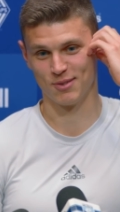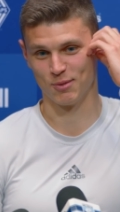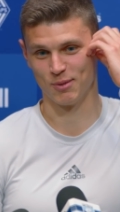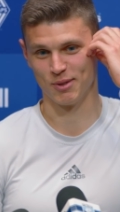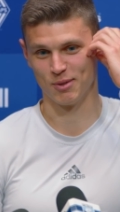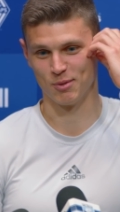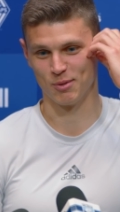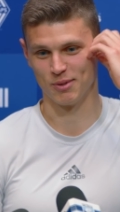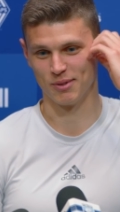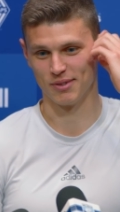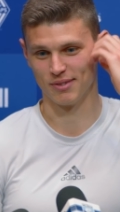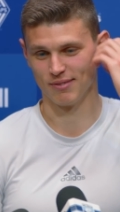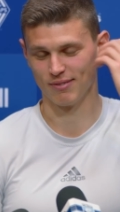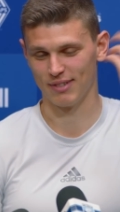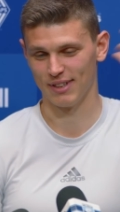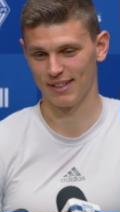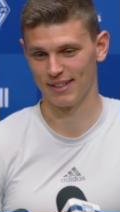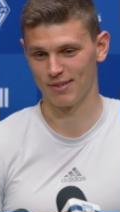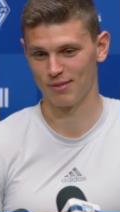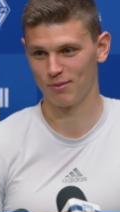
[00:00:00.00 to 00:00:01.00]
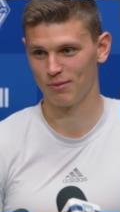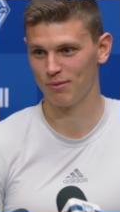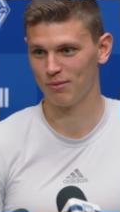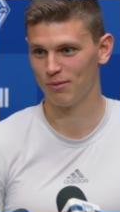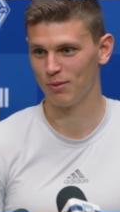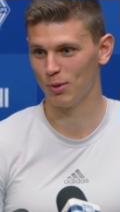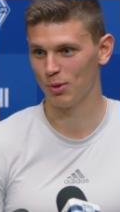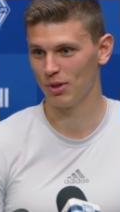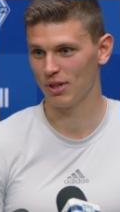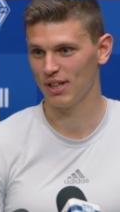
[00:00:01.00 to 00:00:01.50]
we we like
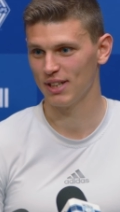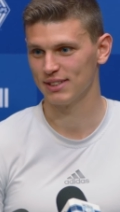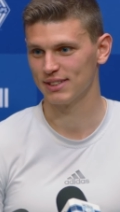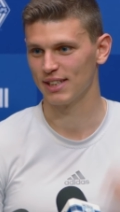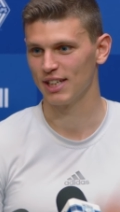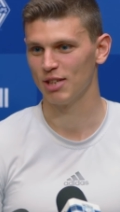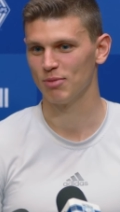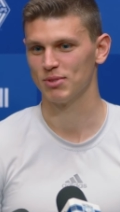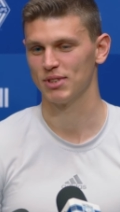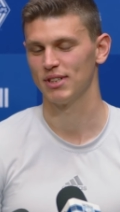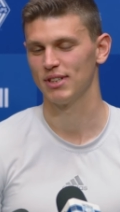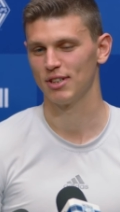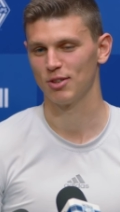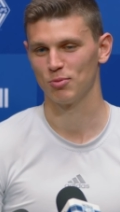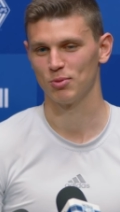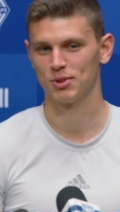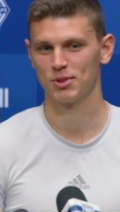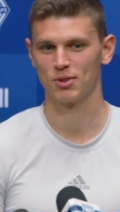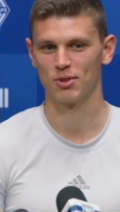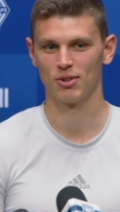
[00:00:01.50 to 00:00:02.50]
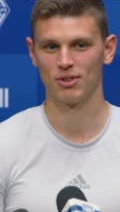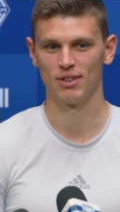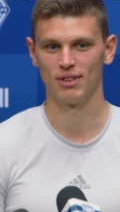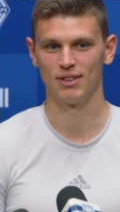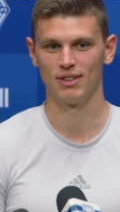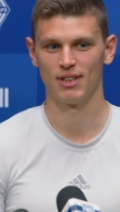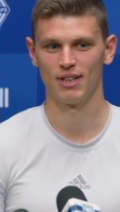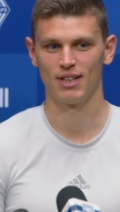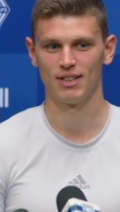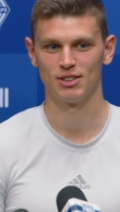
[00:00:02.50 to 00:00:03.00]
four last games. I think we scored
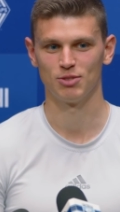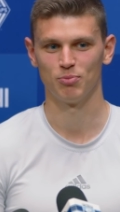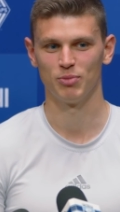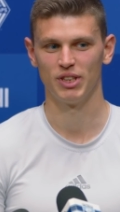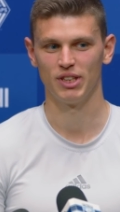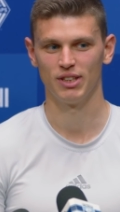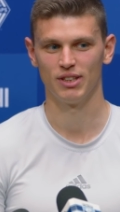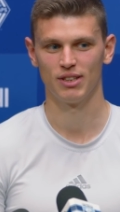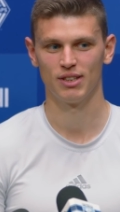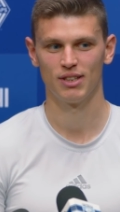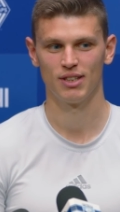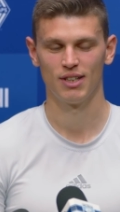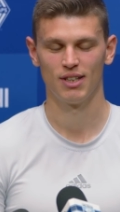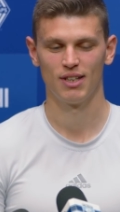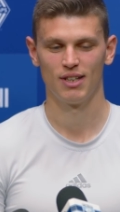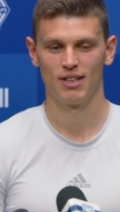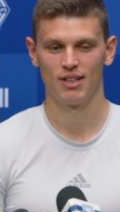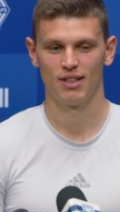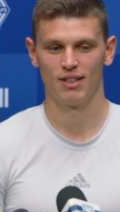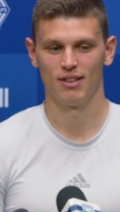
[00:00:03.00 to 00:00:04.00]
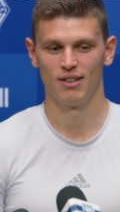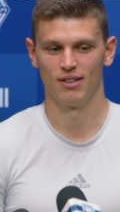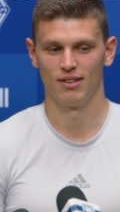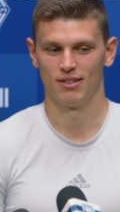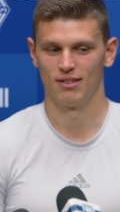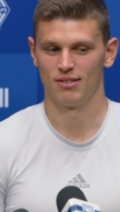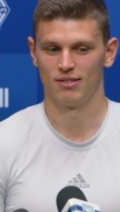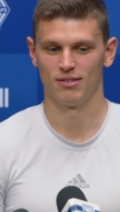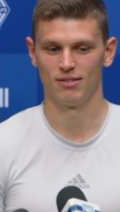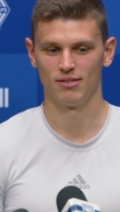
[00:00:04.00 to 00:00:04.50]
in the last minute.
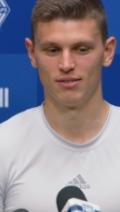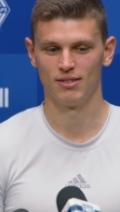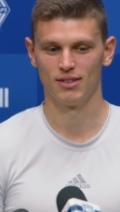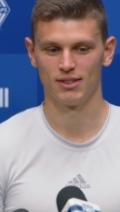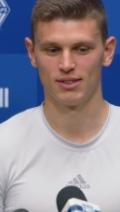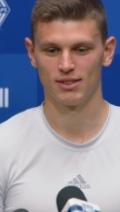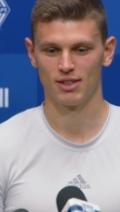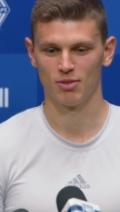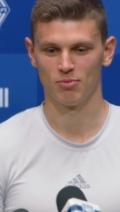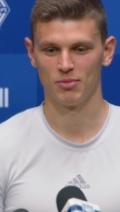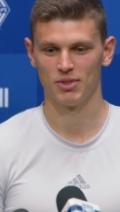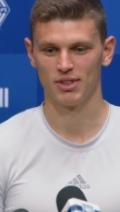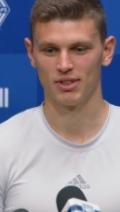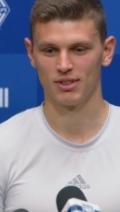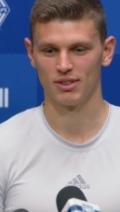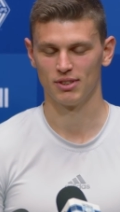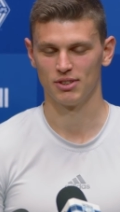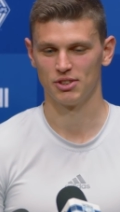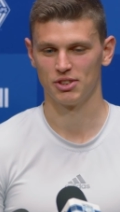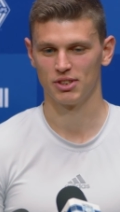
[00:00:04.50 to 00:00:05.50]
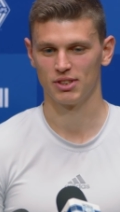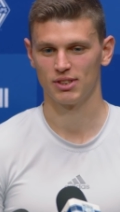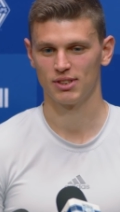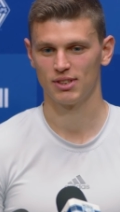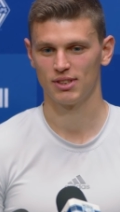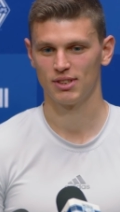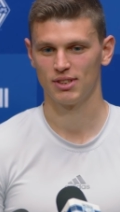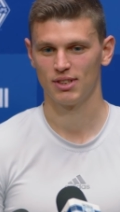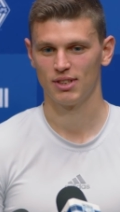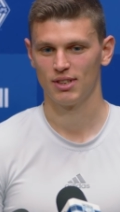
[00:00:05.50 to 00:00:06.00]
Uh, that's something. It
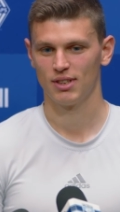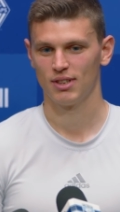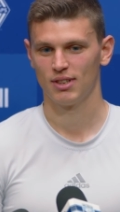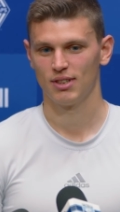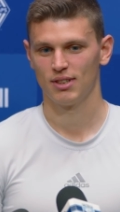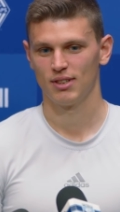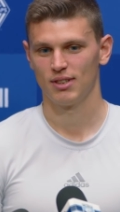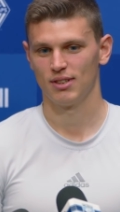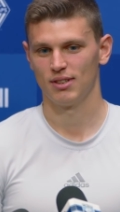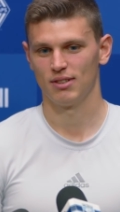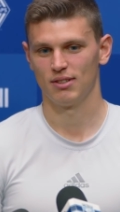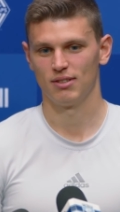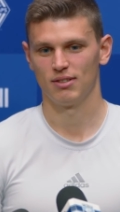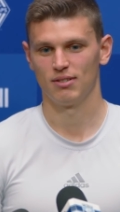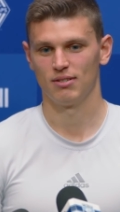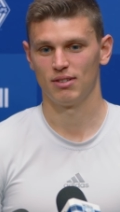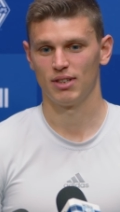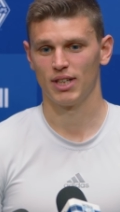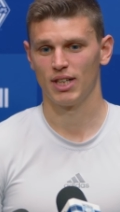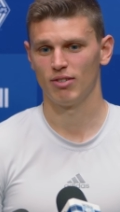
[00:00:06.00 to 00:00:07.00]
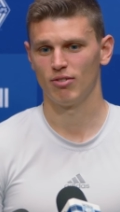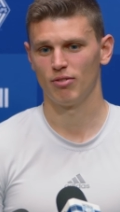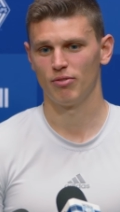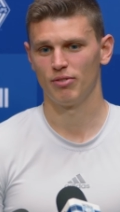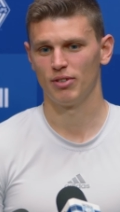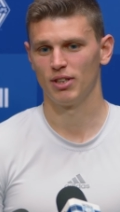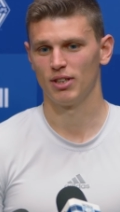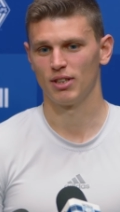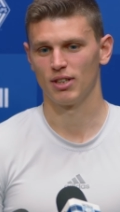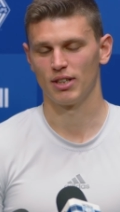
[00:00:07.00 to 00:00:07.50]
just. Uh, I have a
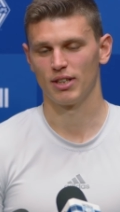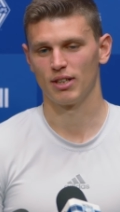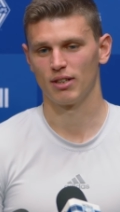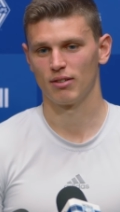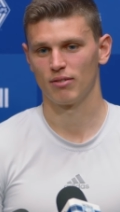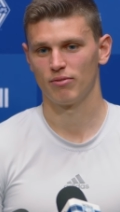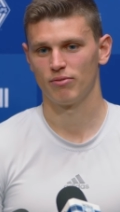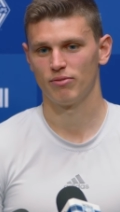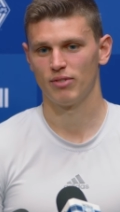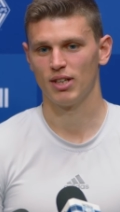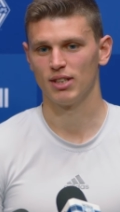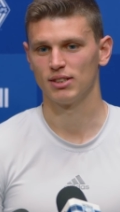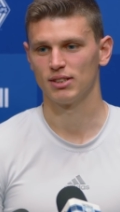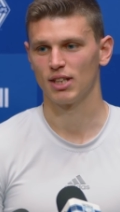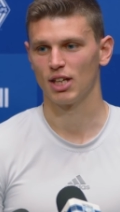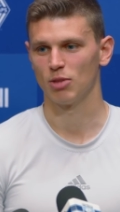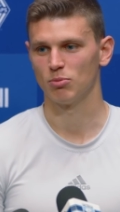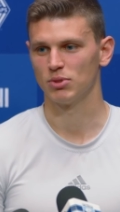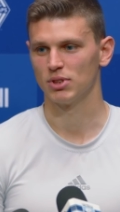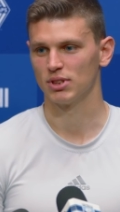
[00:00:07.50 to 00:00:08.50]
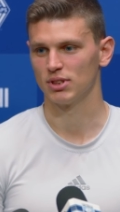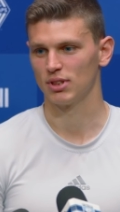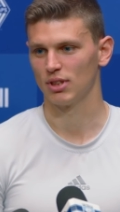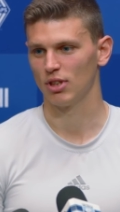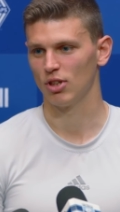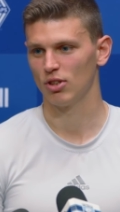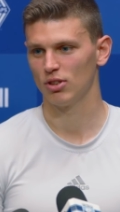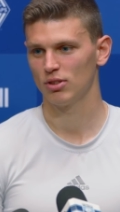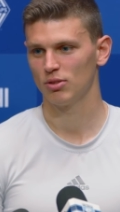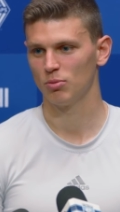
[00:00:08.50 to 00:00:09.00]
feeling like fans helps us a
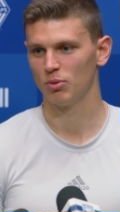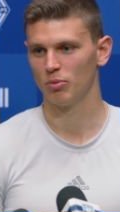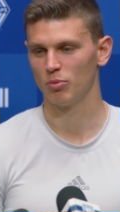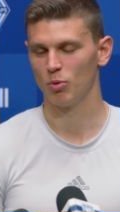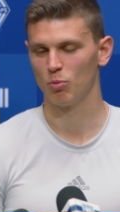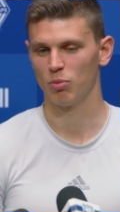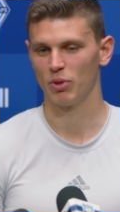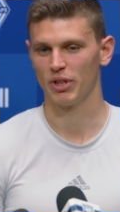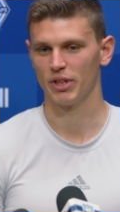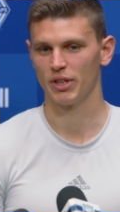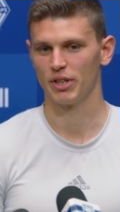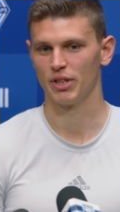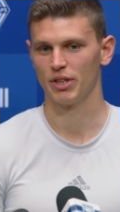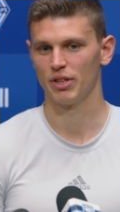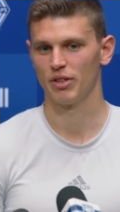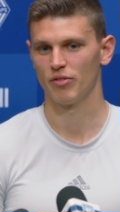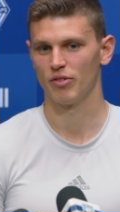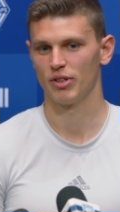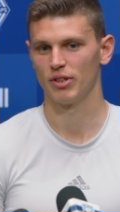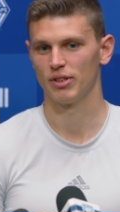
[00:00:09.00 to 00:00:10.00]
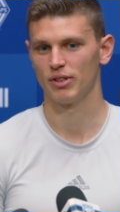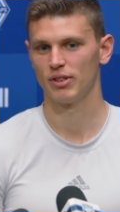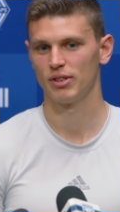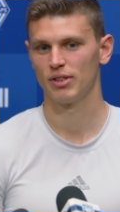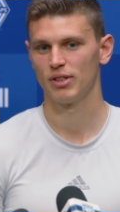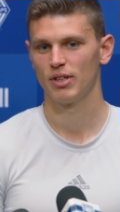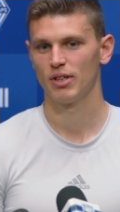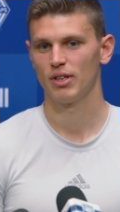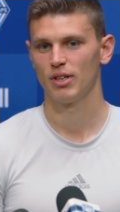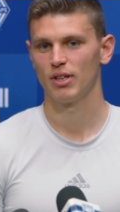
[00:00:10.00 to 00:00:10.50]
lot when we play here and
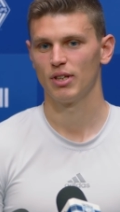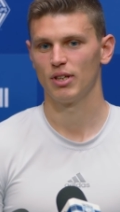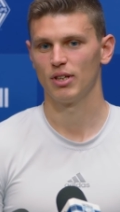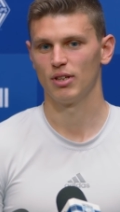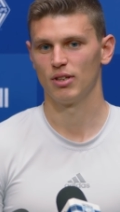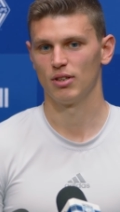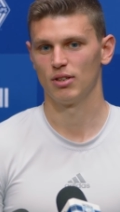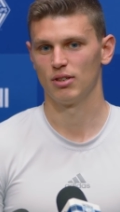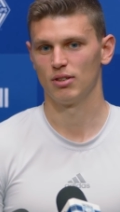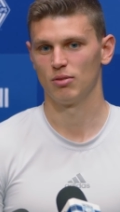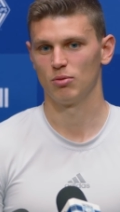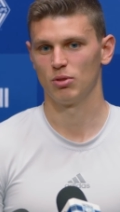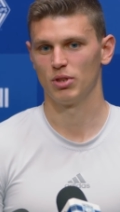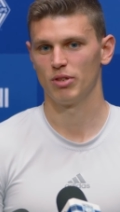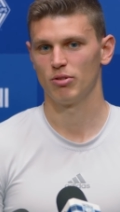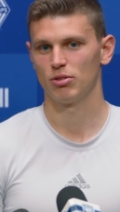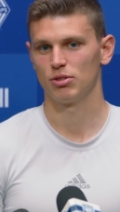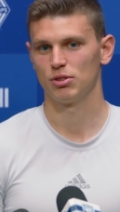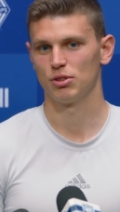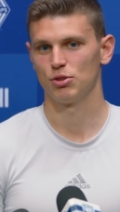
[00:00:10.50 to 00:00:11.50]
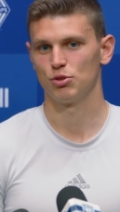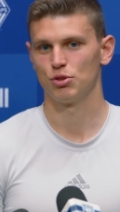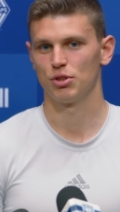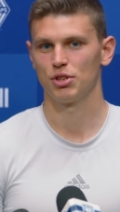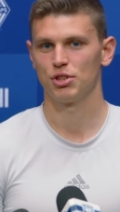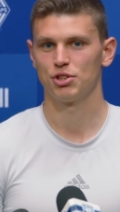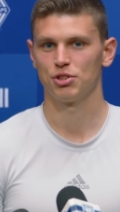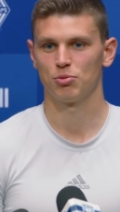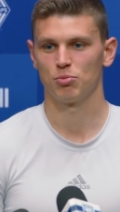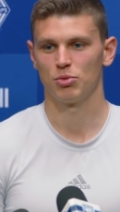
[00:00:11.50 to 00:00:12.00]
uh, whatever
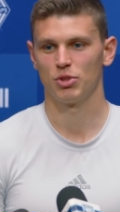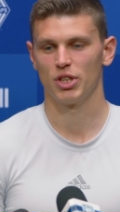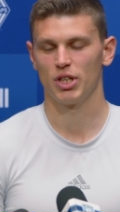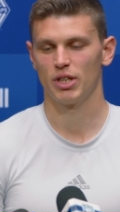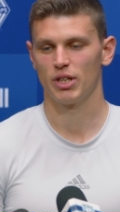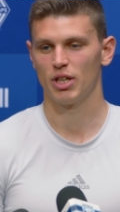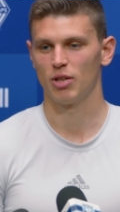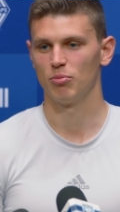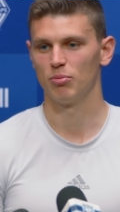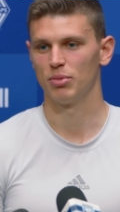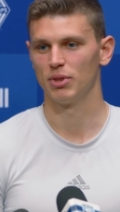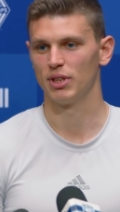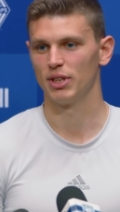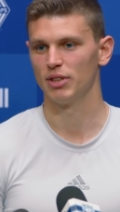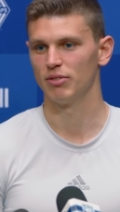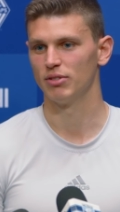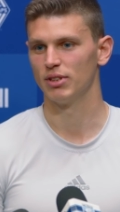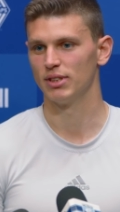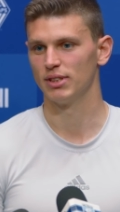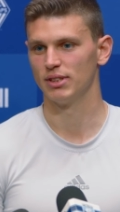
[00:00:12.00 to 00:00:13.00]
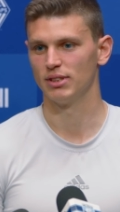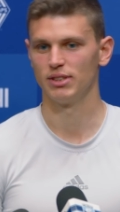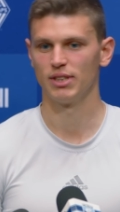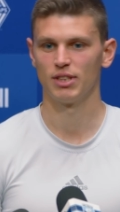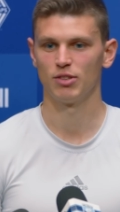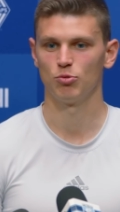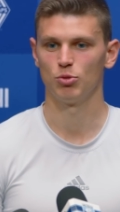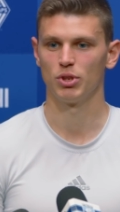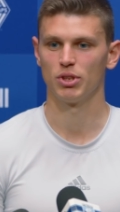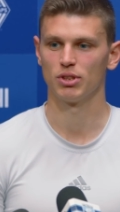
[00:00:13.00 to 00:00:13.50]
situation we are I believe that at the
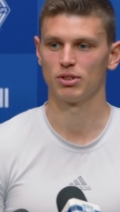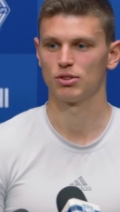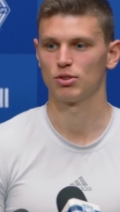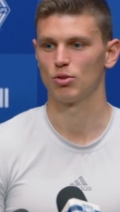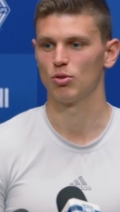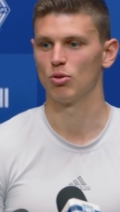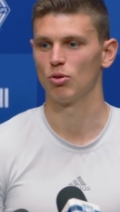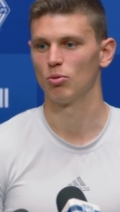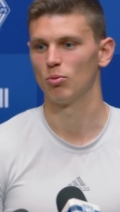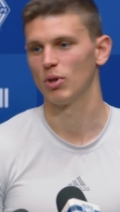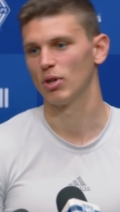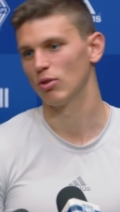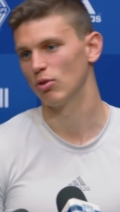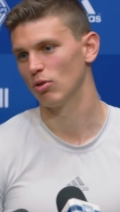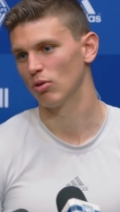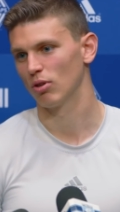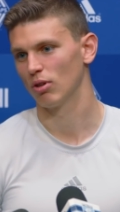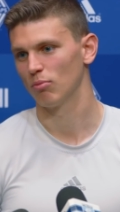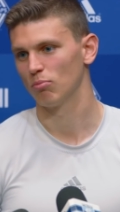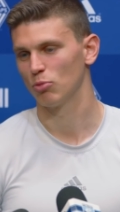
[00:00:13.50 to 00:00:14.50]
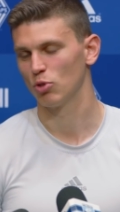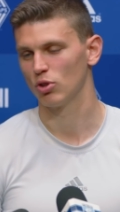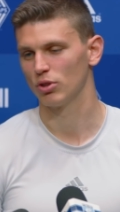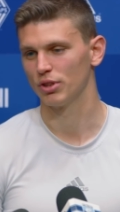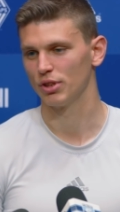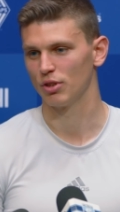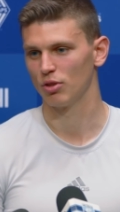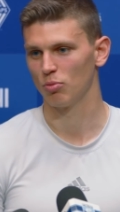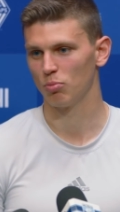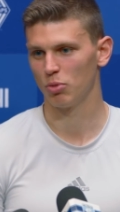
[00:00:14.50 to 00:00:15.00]
end we can score one goal more
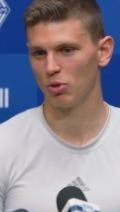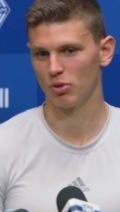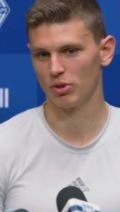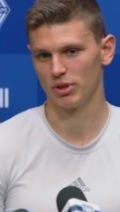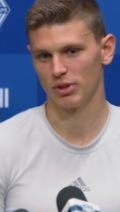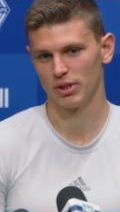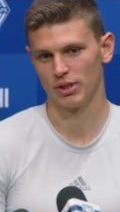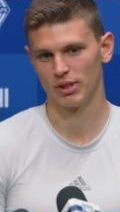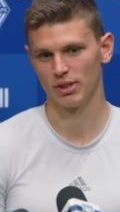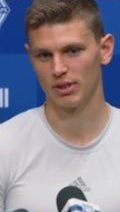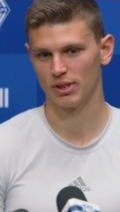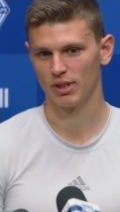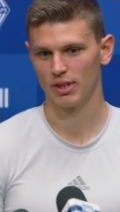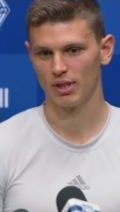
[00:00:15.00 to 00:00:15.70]
than opponent and